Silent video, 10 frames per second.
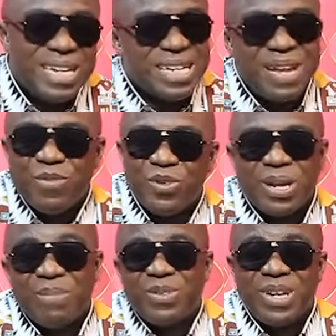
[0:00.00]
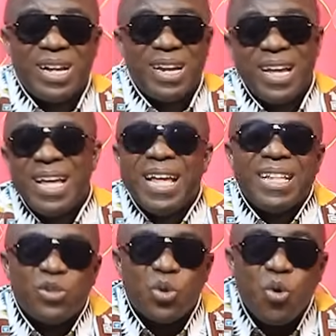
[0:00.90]
anytime you want to come to Ghana
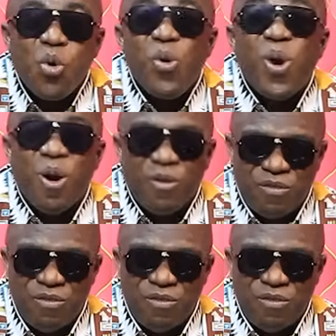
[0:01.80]
to cool off.